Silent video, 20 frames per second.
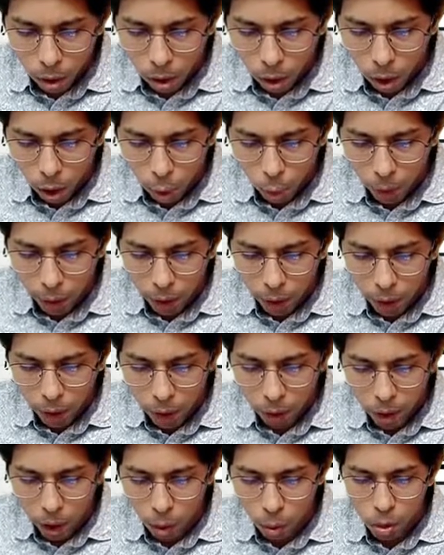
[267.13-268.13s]

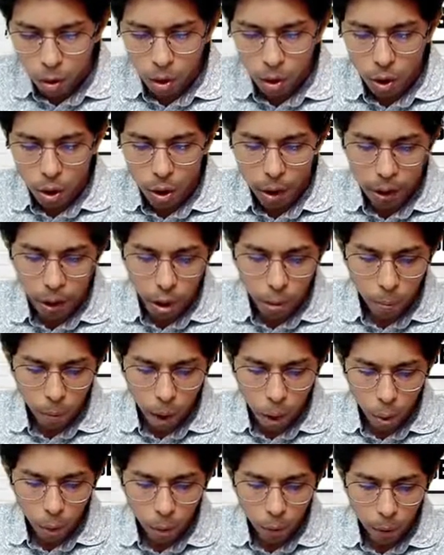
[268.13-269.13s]
20,000 shares.
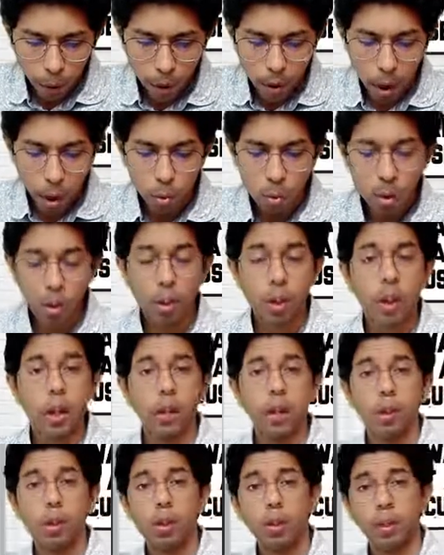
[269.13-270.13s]
Pound 20,000
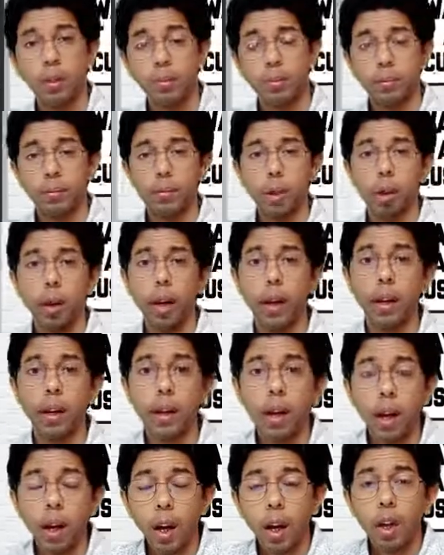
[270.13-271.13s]
shares. Okay.
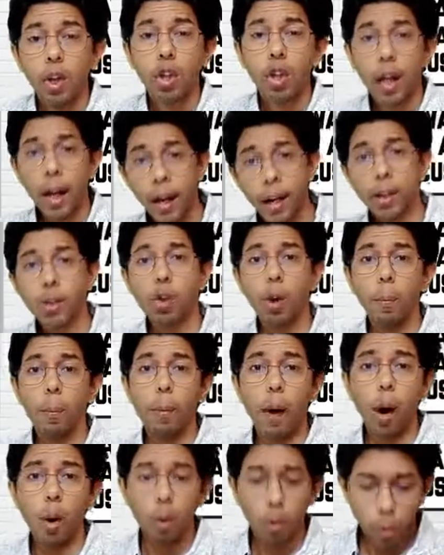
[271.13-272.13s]
Shares of
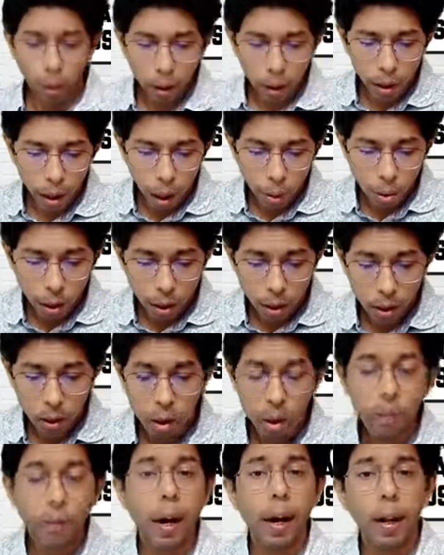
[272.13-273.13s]
pound 20,000 is
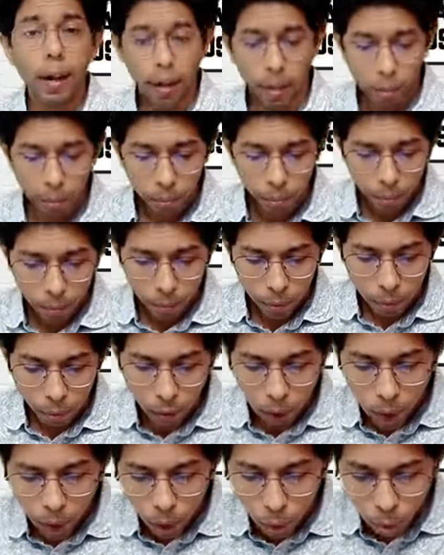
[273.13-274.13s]
divided.
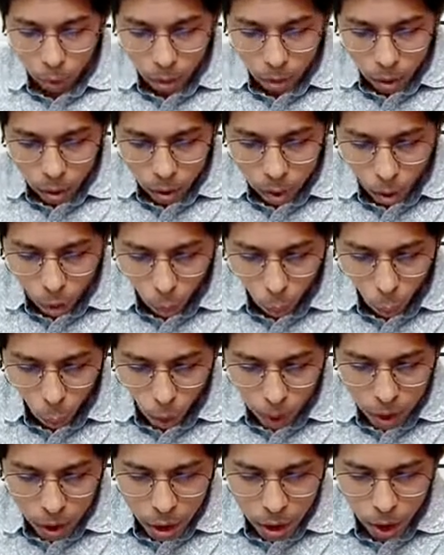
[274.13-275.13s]
How?
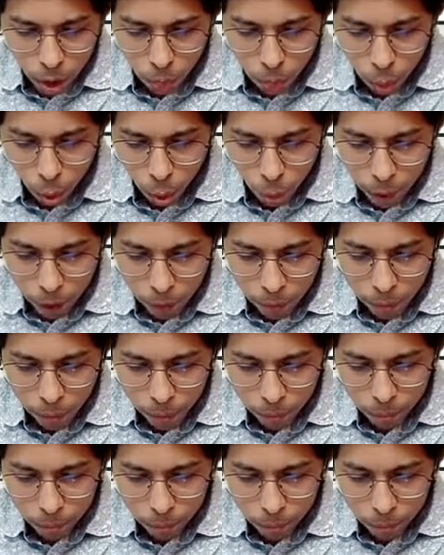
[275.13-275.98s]
1 share for wife,